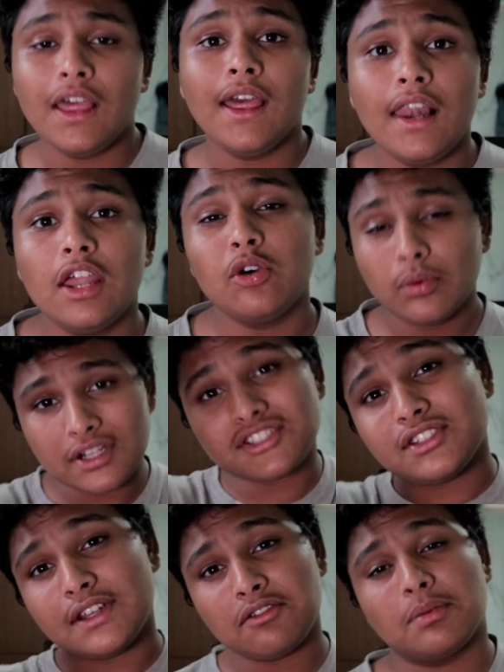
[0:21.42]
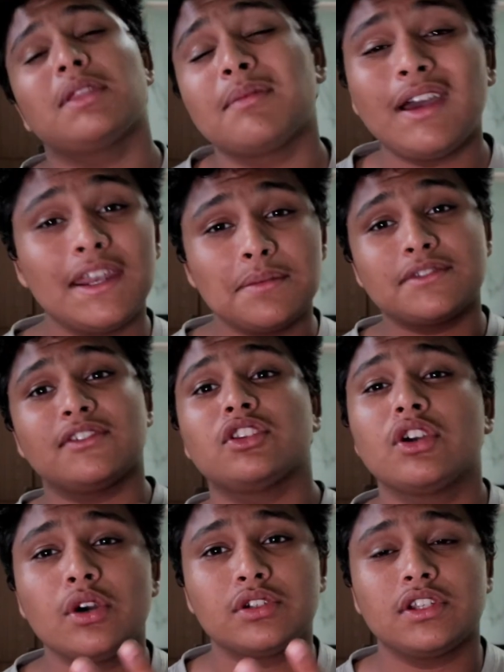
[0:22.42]
Hello, what is good everybody? My name is
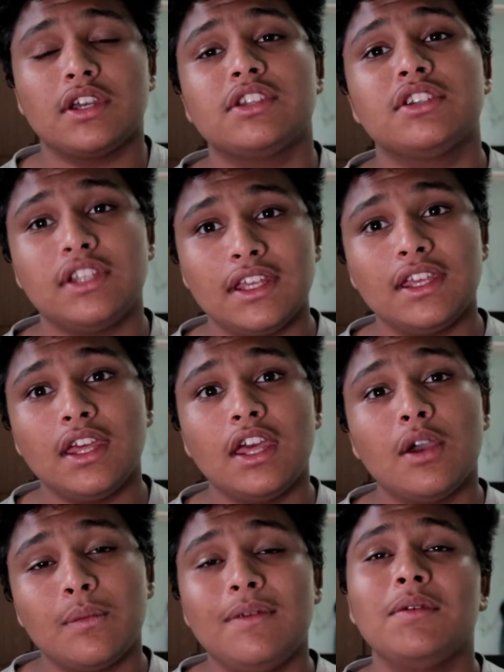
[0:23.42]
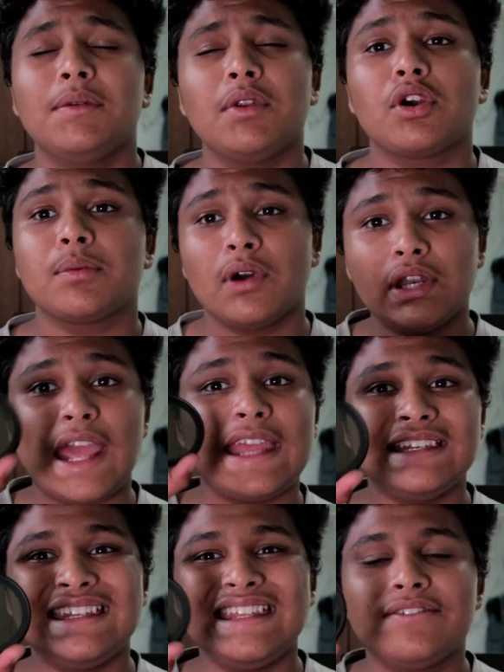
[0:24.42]
Vidhu Kota and today we will talk about
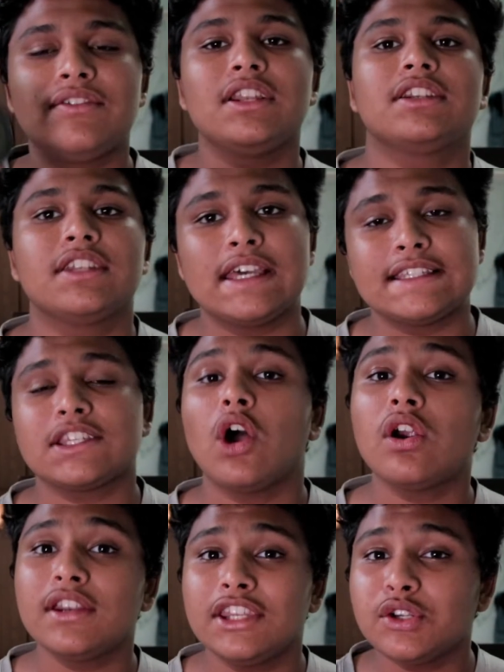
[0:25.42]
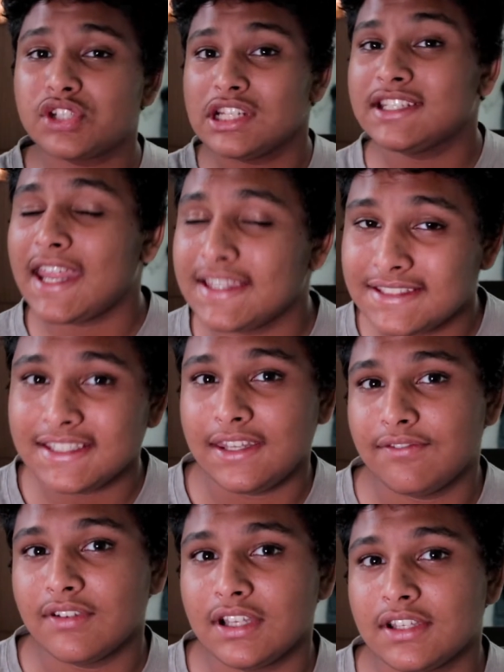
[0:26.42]
ND filters or neutral
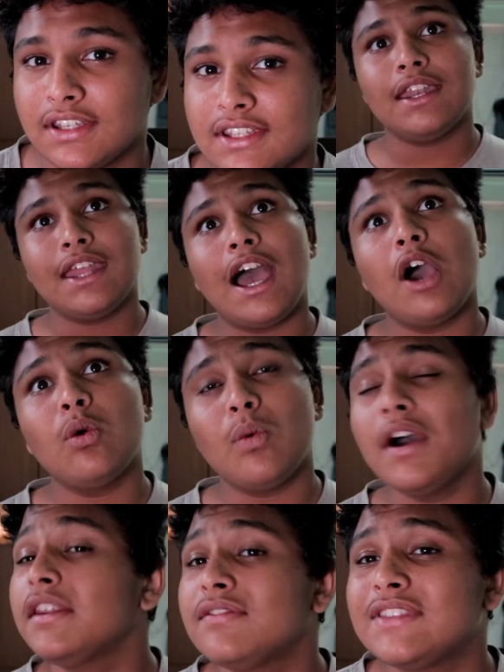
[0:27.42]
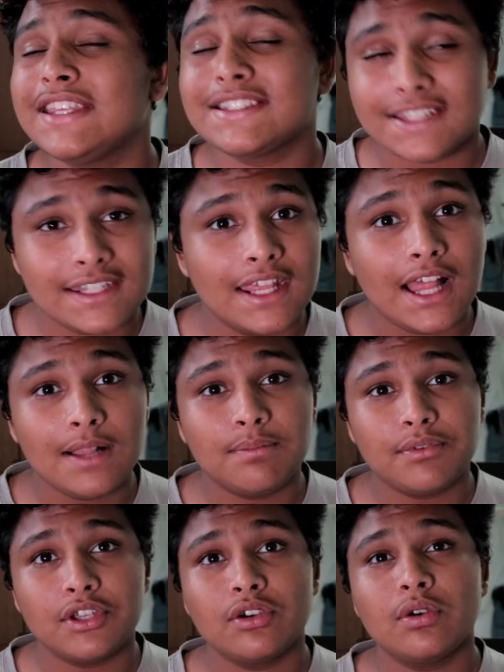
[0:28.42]
density filters and how one of these can
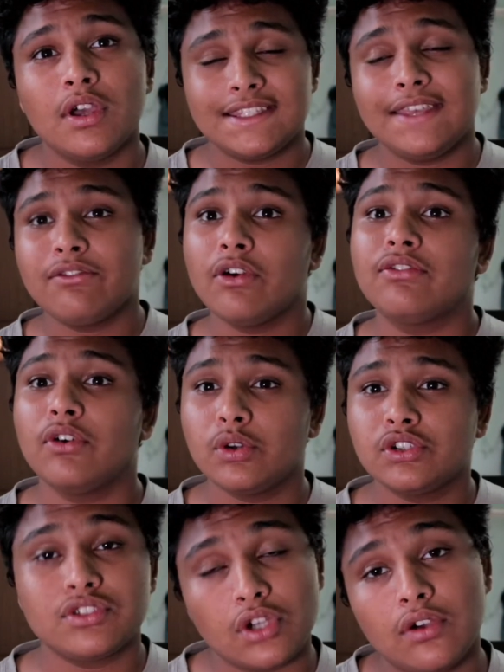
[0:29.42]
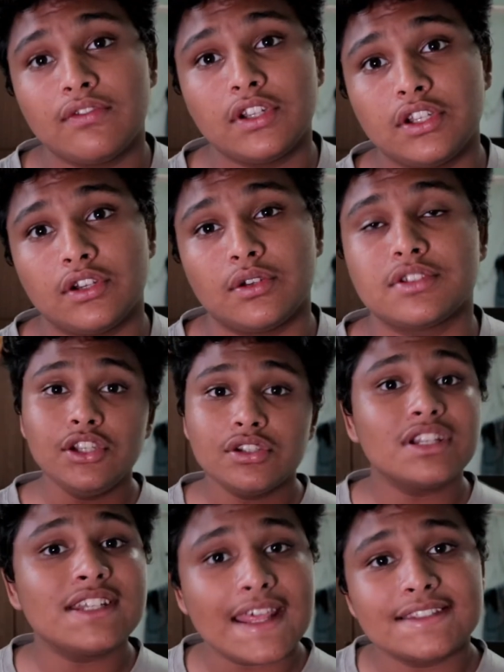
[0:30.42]
help you save your photos or videos.
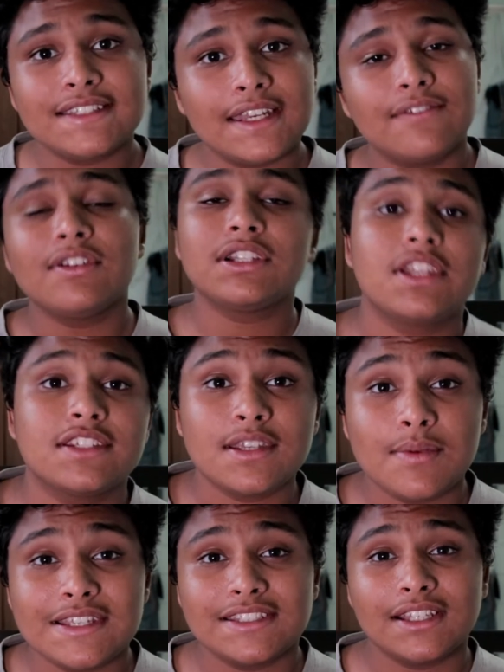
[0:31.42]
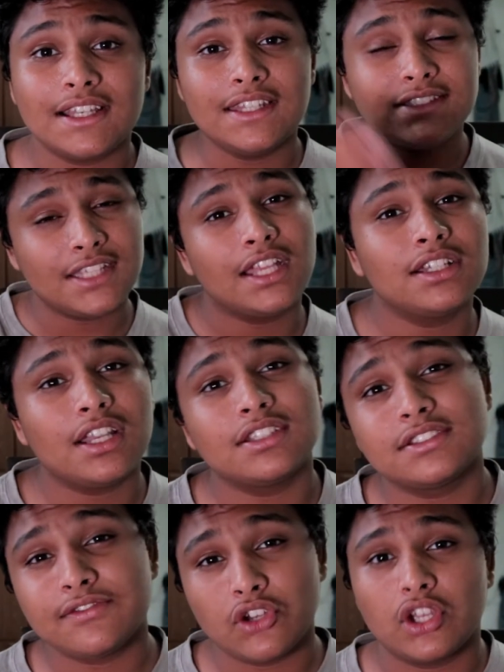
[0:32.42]
Neutral density filters are basically
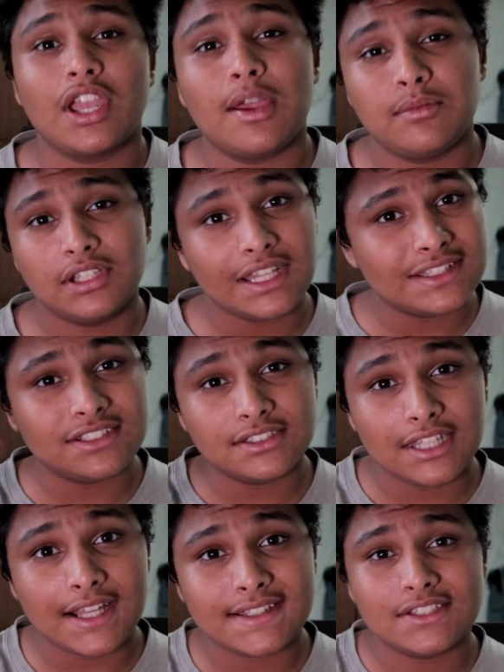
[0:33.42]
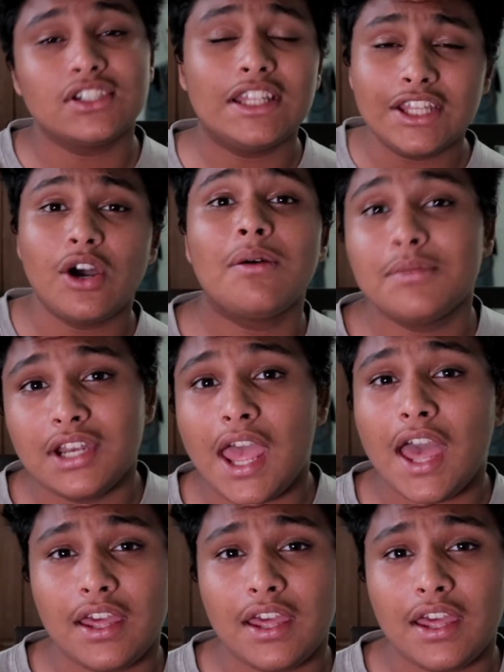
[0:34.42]
sunglasses for your camera. That's really common